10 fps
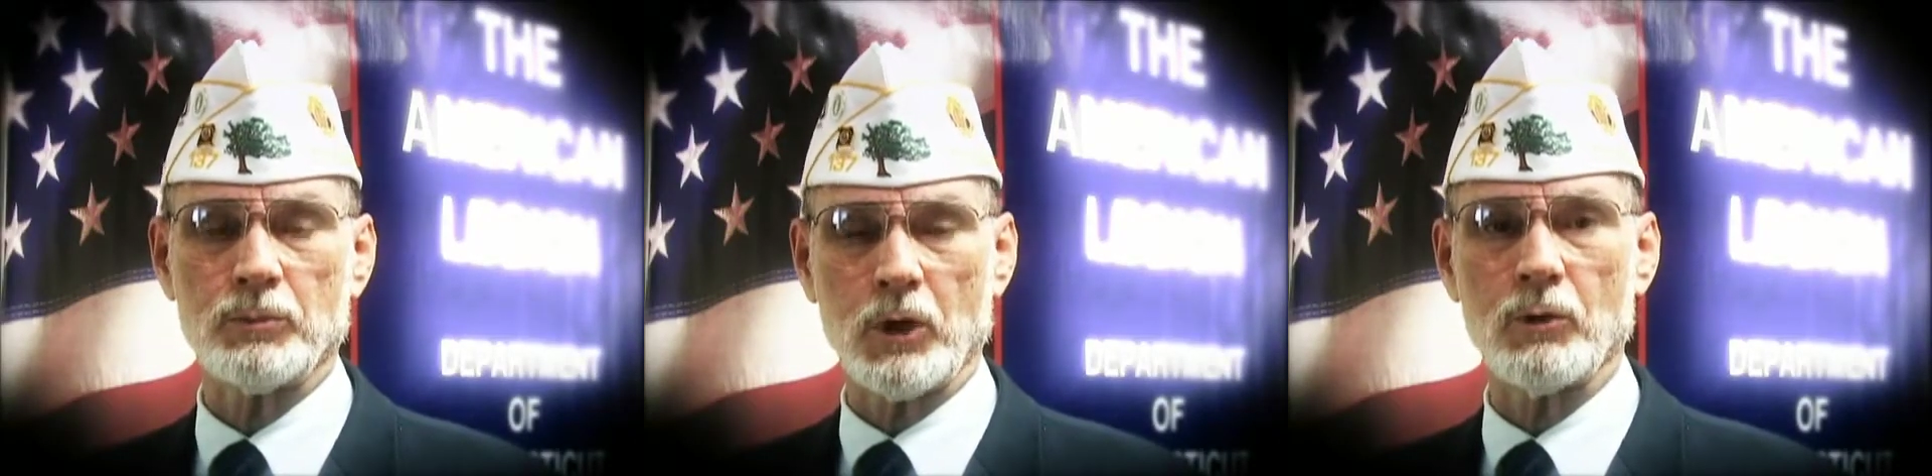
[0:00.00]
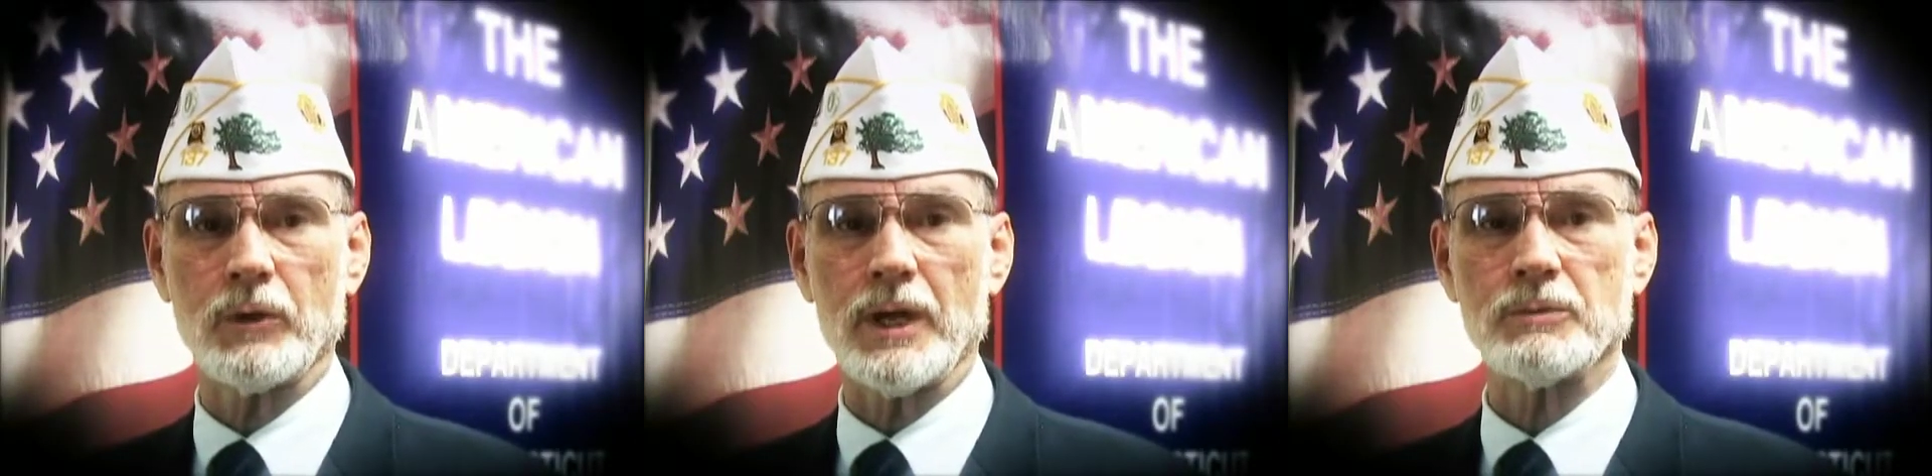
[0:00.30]

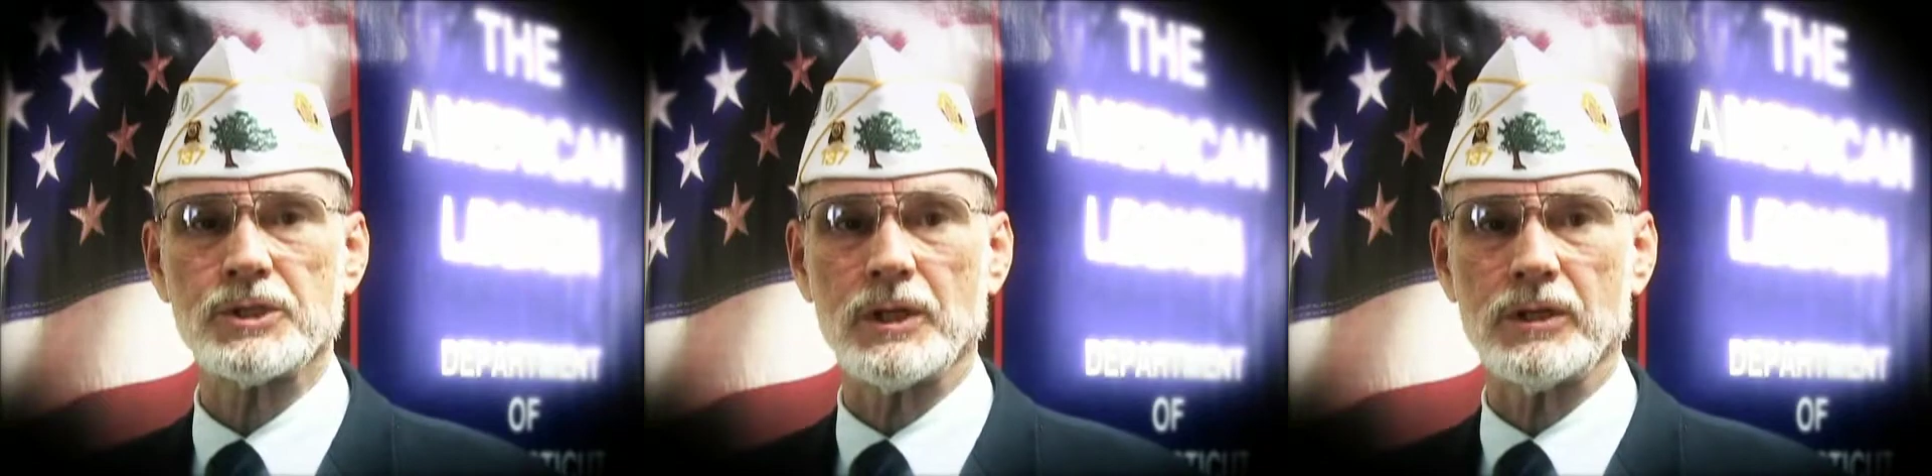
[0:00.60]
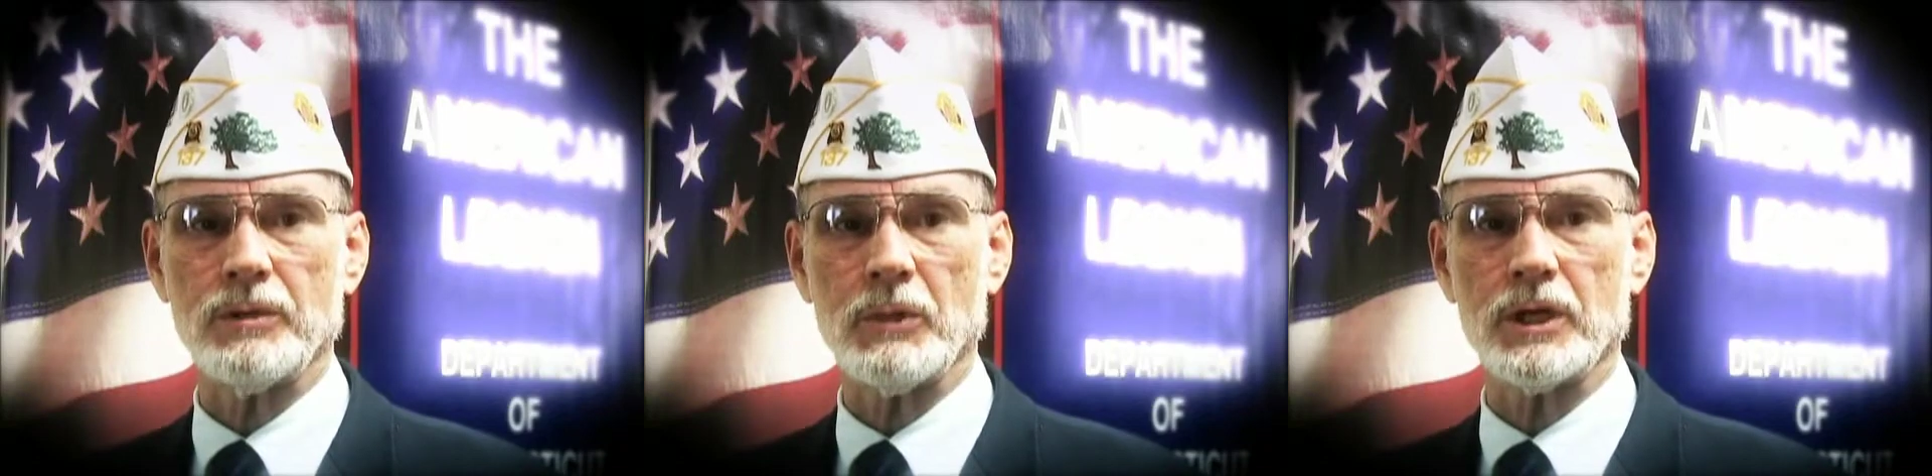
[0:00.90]
programs
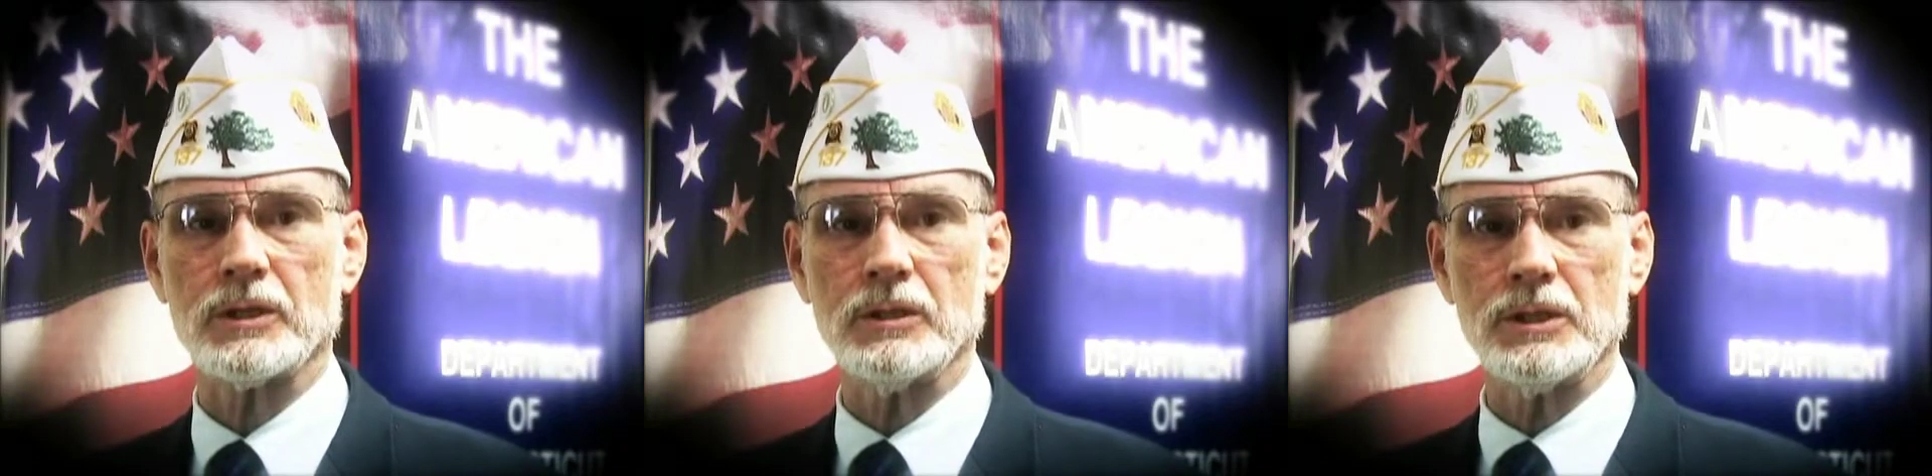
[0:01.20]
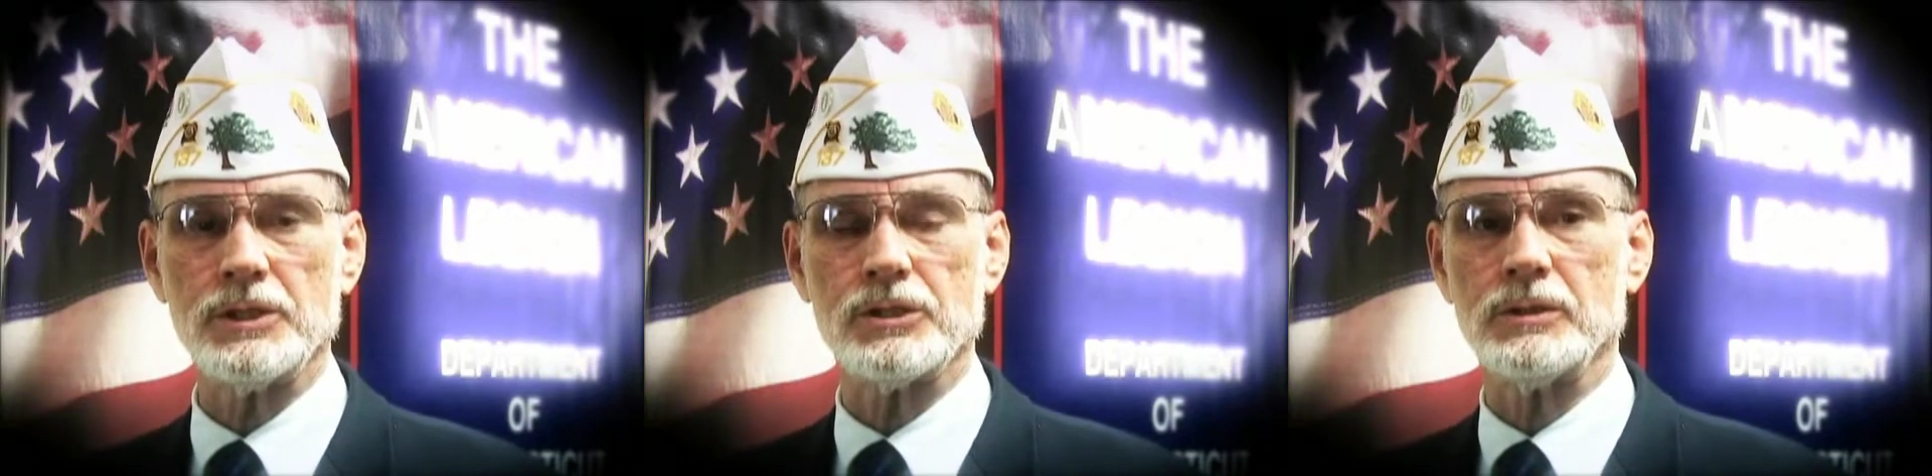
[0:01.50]
that the American
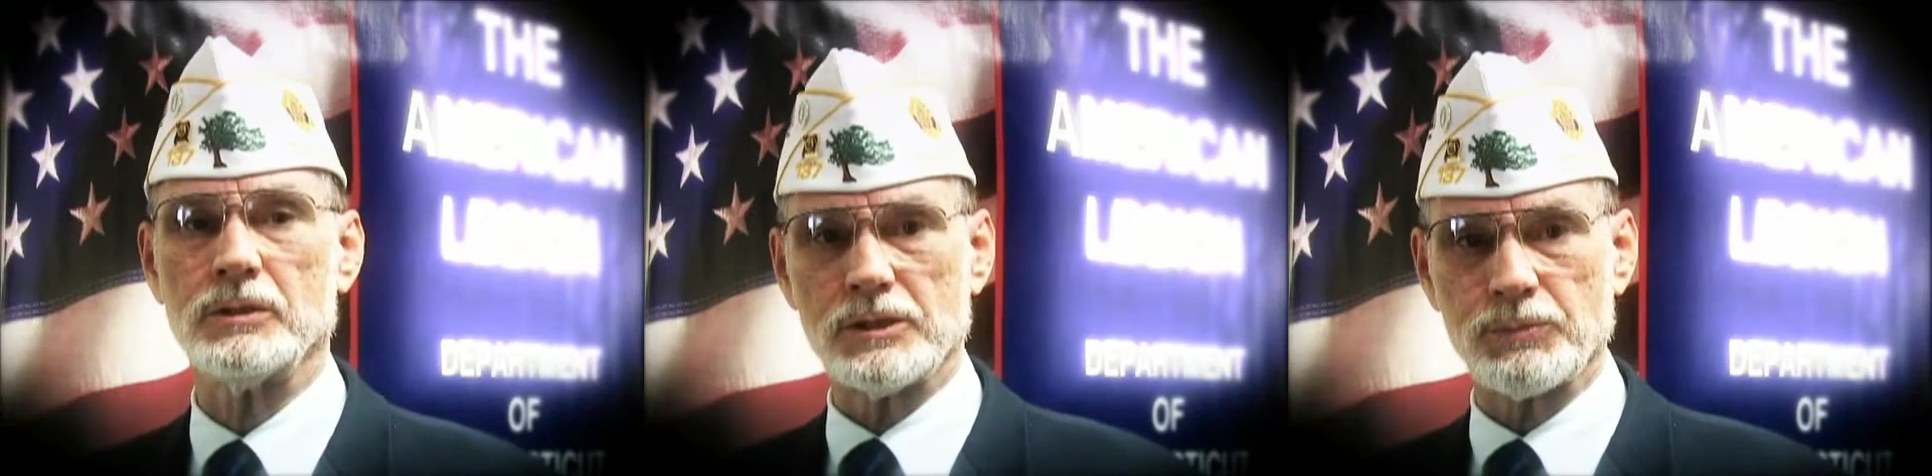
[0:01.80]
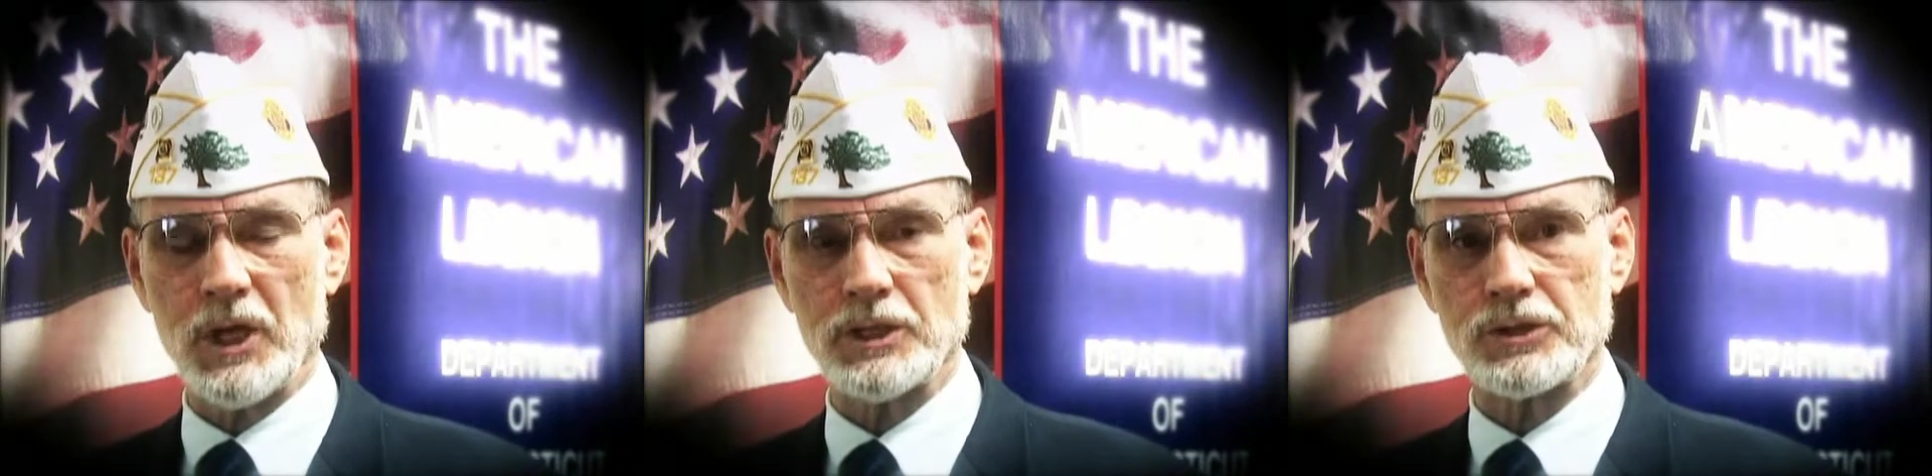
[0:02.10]
Legion
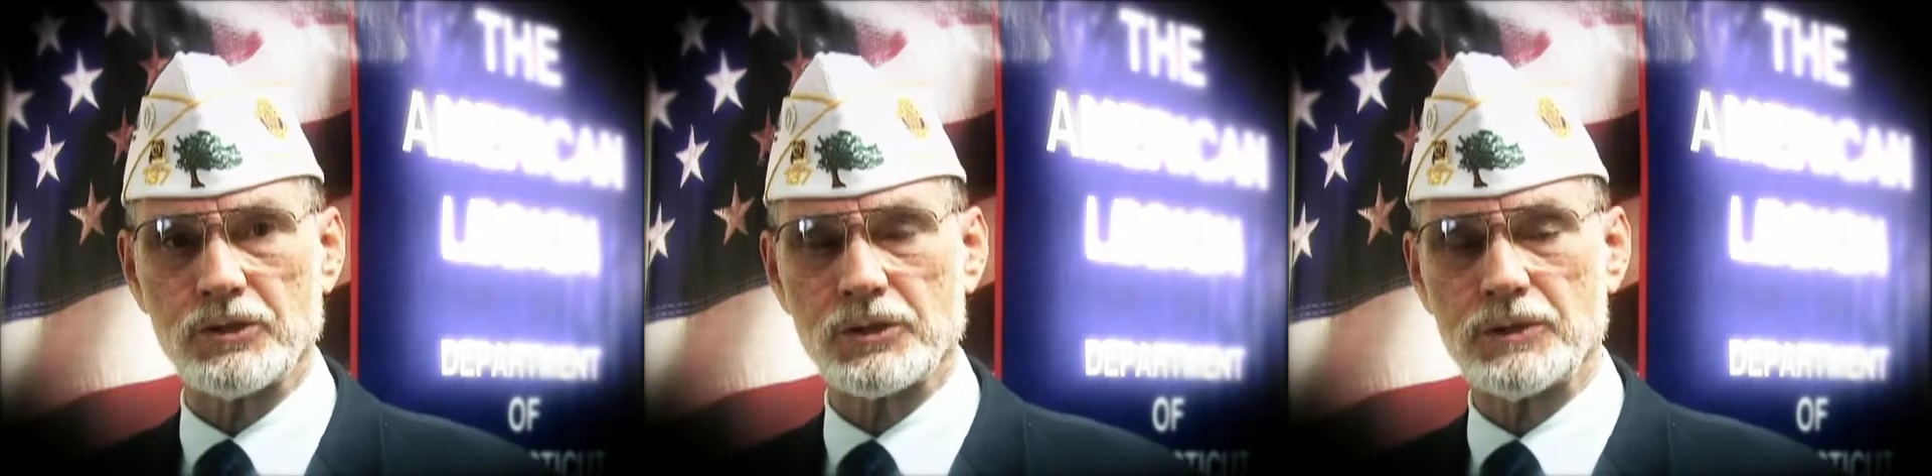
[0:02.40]
sponsors.